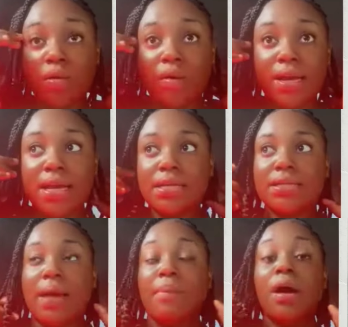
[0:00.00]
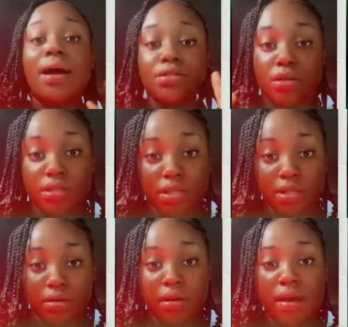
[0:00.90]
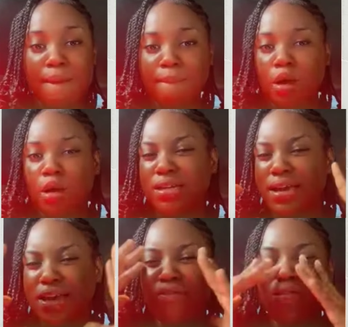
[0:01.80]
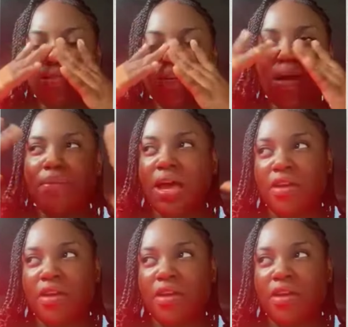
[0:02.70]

Like, me go to church, you know. But even jam me head from go to church